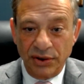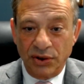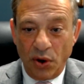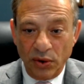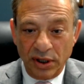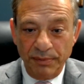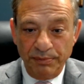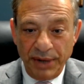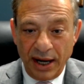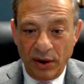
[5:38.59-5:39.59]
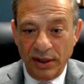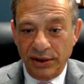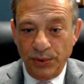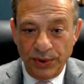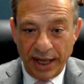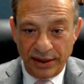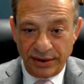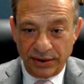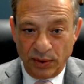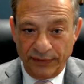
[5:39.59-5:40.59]
Don't compare a
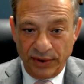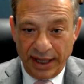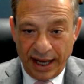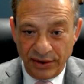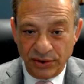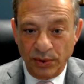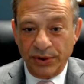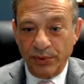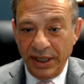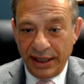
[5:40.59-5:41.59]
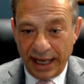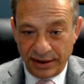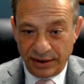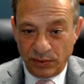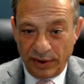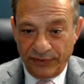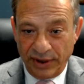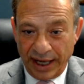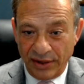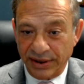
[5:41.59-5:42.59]
2,000 square foot house to a 3,000 square
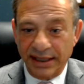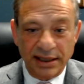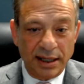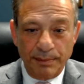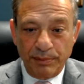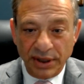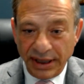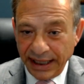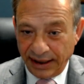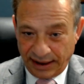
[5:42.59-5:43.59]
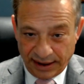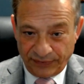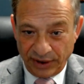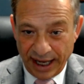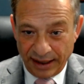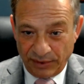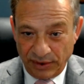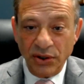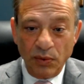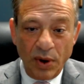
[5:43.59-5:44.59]
foot house. It's a completely different animal.
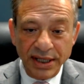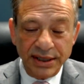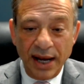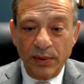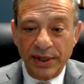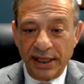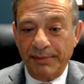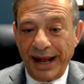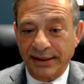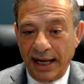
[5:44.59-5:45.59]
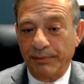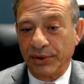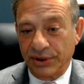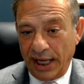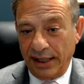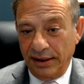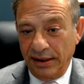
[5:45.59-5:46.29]
You want to stay within about 10%.